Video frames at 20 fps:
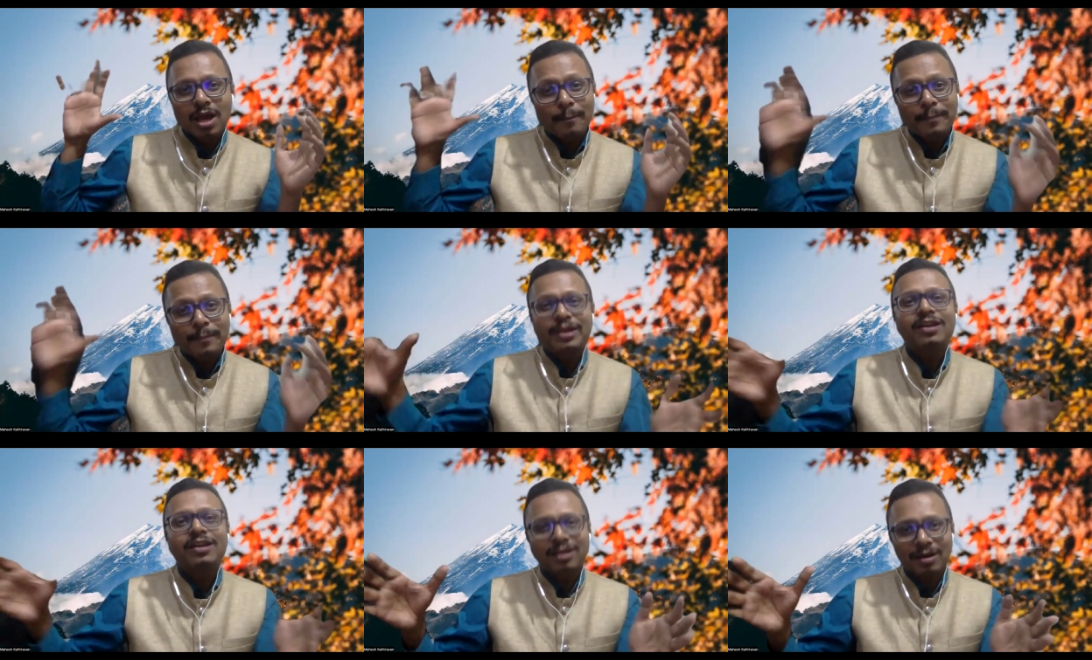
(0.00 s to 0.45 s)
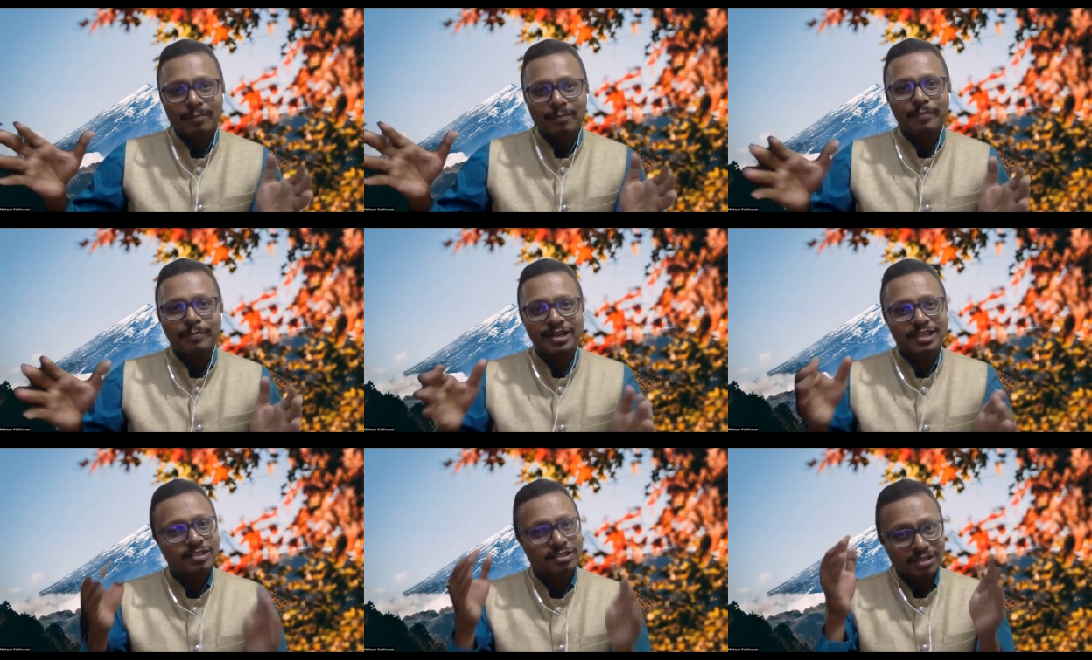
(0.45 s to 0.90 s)
peer
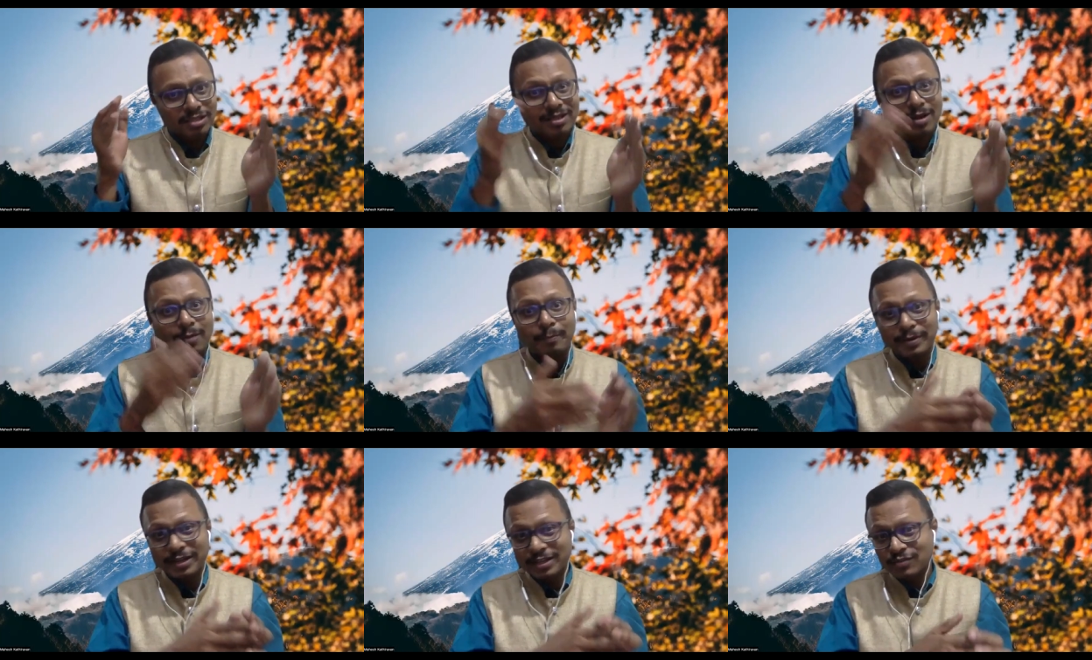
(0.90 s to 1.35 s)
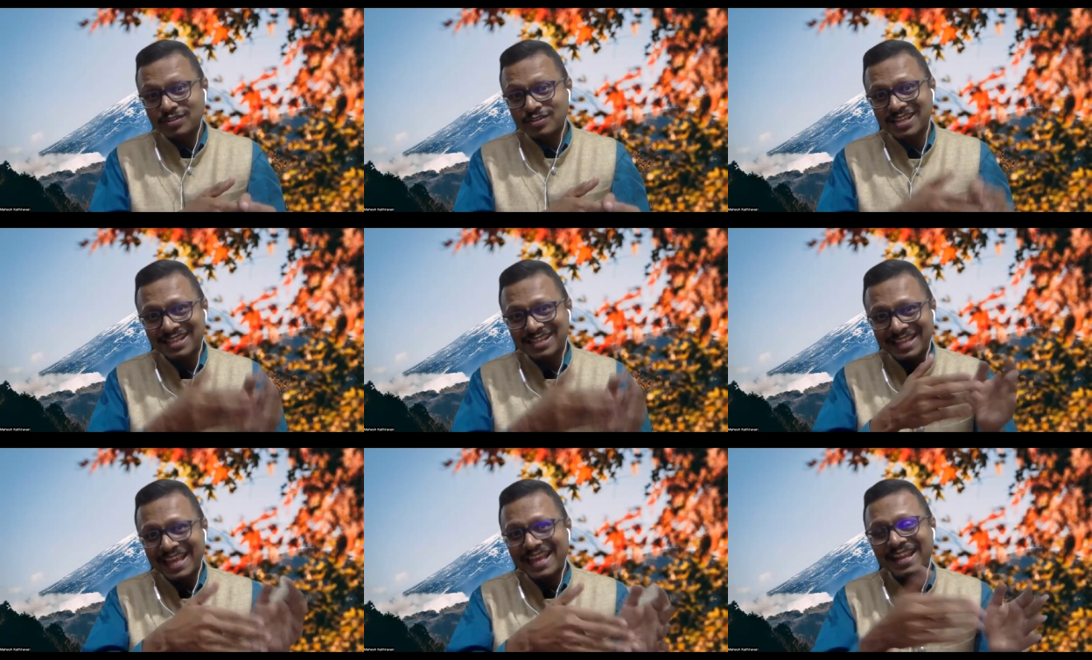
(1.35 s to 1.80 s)
companies, the companies
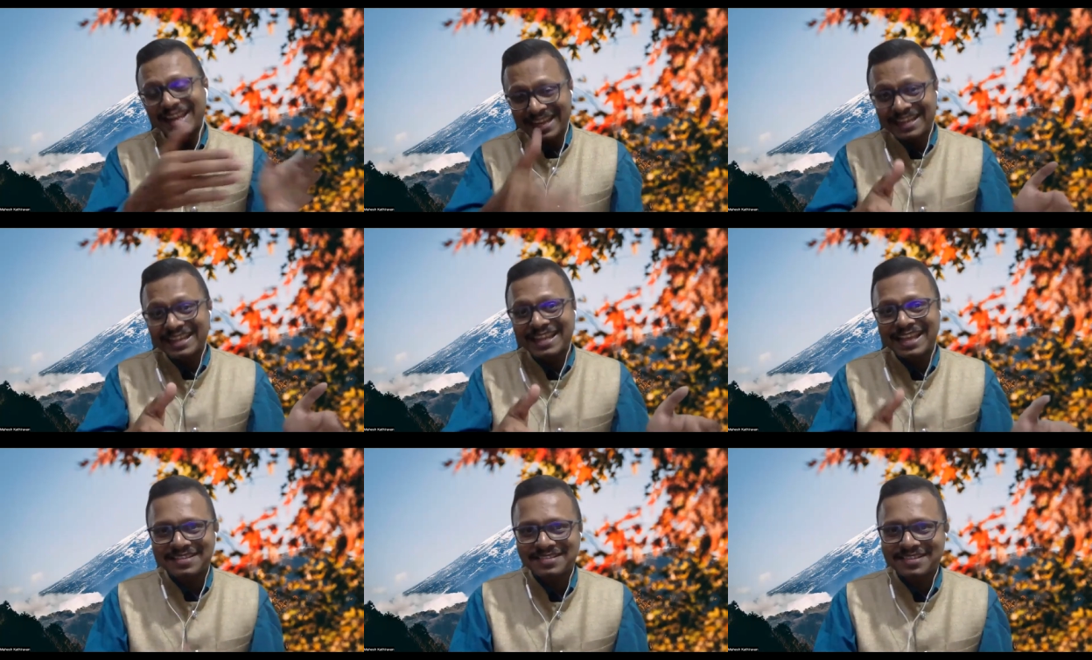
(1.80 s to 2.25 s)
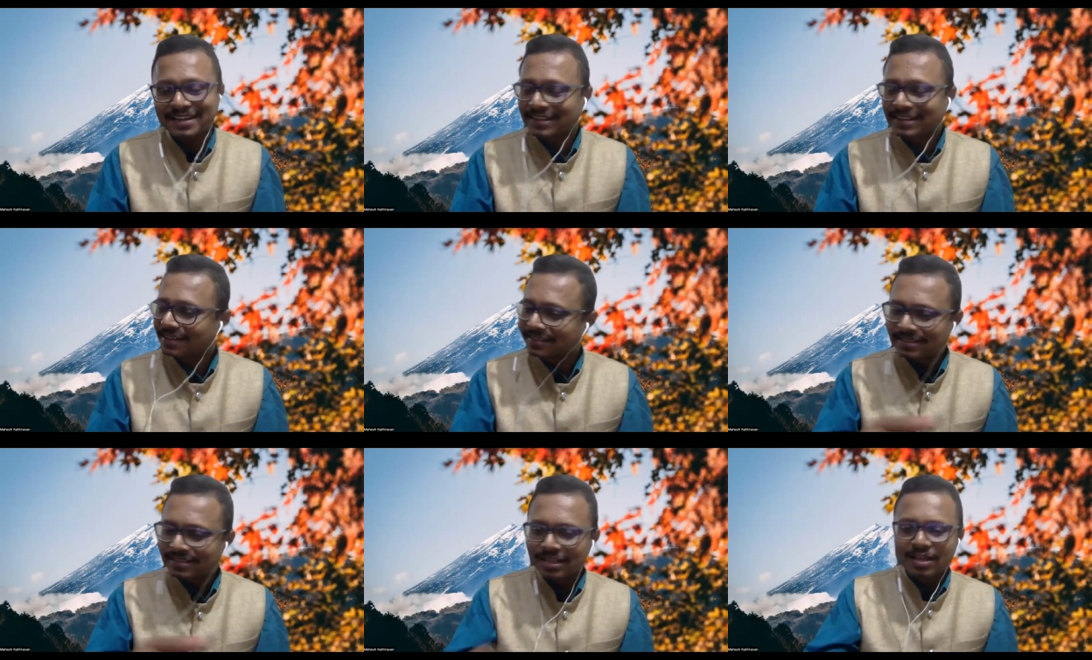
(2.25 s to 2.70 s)
which are there in their
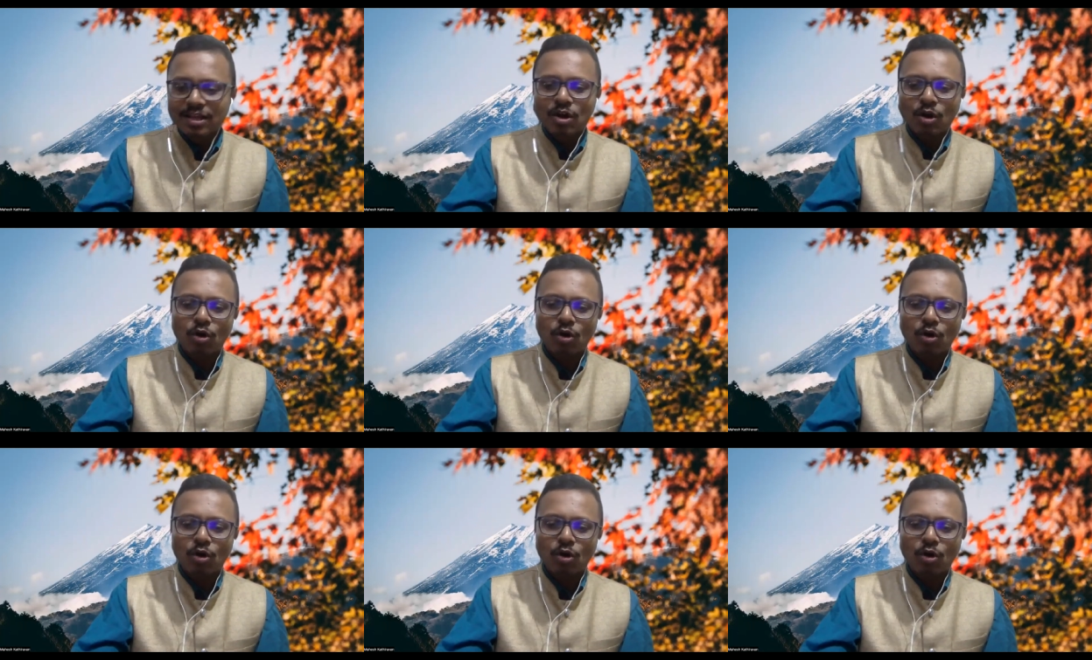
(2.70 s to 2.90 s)
sectors,